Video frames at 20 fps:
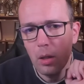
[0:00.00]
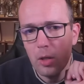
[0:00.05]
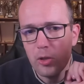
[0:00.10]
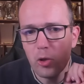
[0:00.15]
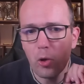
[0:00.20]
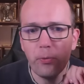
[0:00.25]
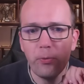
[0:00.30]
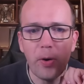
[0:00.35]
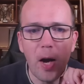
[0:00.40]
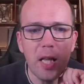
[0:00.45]

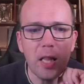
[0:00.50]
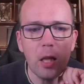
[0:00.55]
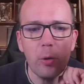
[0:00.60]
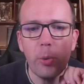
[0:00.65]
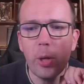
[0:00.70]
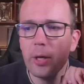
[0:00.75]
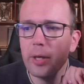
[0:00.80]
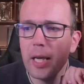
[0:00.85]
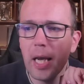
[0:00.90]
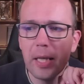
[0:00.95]
So finally,
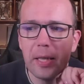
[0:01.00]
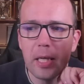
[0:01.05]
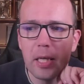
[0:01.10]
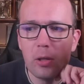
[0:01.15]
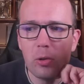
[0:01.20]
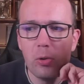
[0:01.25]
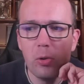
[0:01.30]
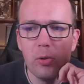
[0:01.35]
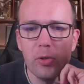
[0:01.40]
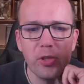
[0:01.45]
we're getting
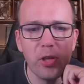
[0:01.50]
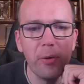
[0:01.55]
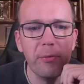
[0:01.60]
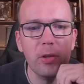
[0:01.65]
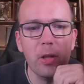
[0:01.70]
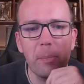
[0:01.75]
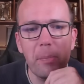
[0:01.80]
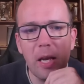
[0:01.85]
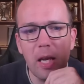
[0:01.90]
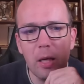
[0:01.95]
to some
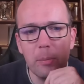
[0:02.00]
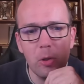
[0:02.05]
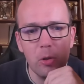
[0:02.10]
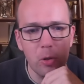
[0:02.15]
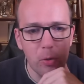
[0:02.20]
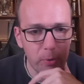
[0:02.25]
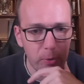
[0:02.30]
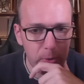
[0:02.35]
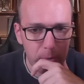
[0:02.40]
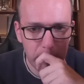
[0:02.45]
of the main
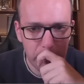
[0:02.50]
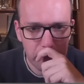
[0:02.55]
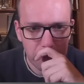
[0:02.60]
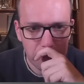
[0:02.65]
moves.